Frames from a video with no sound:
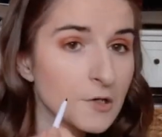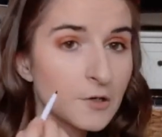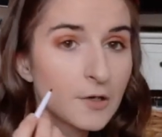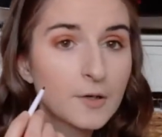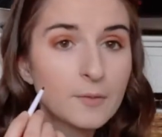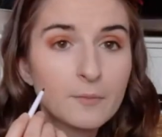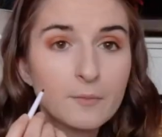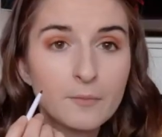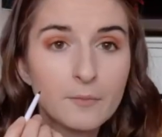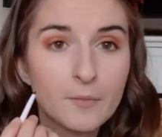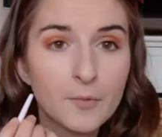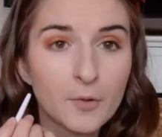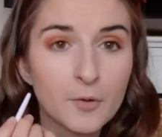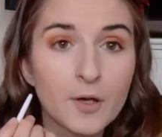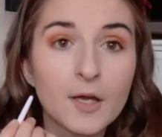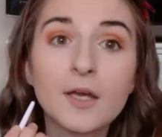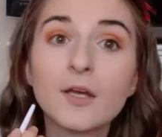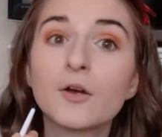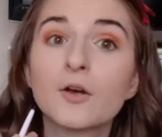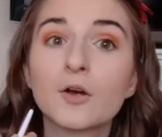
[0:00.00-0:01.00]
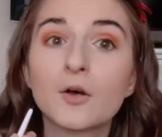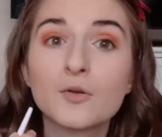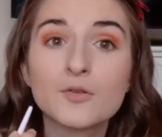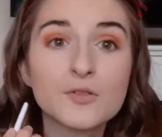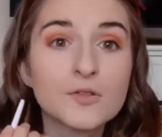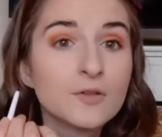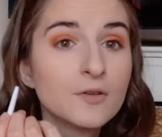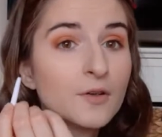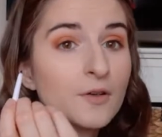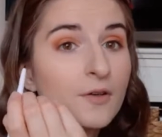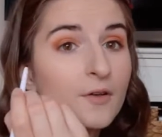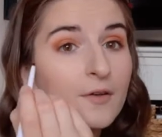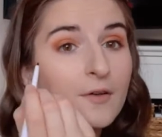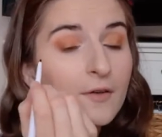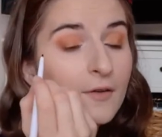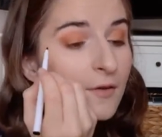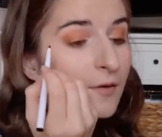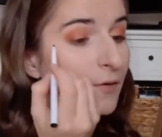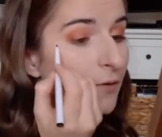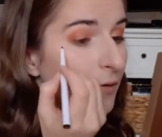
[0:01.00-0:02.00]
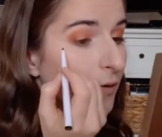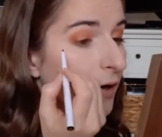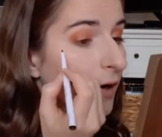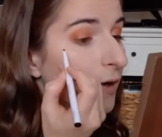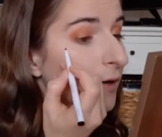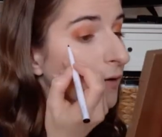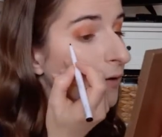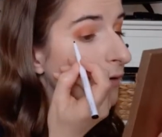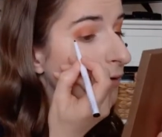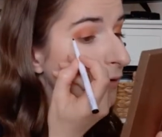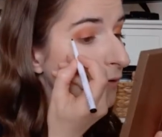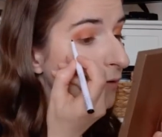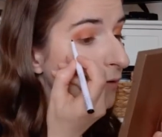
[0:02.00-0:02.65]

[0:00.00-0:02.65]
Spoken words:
all right, okay, here goes. Okay.